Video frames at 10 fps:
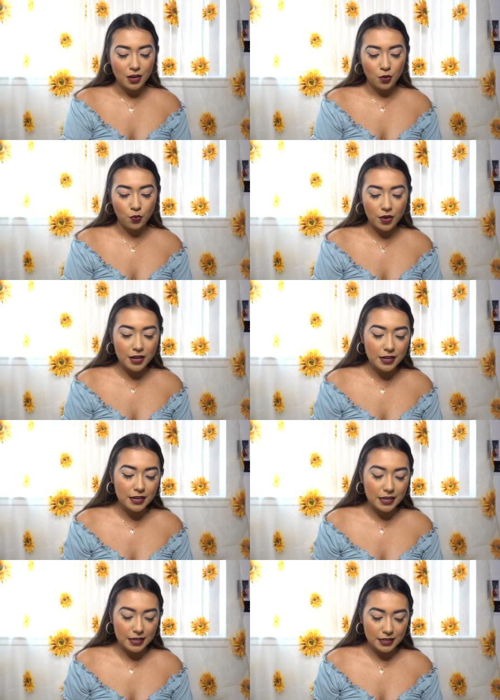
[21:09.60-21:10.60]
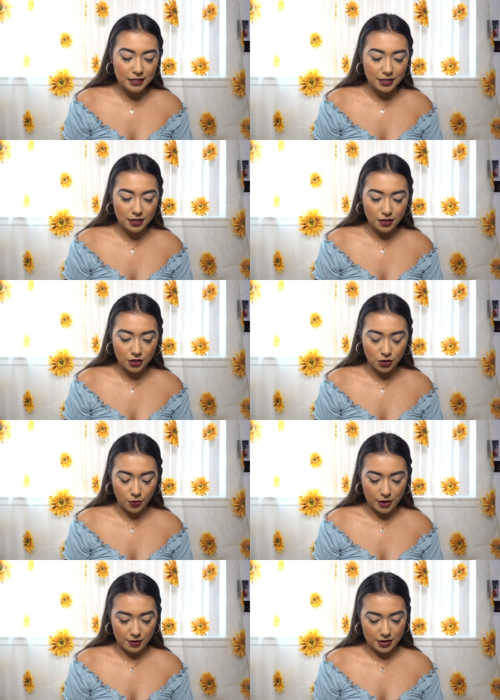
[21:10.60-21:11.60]
What is,
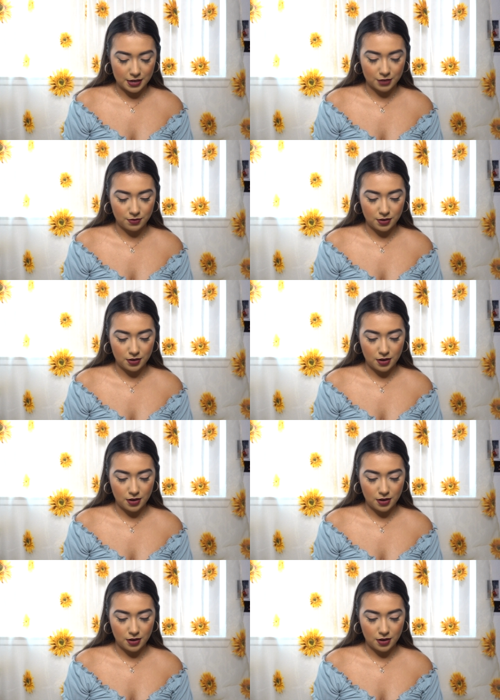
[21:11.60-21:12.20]
wait, next one.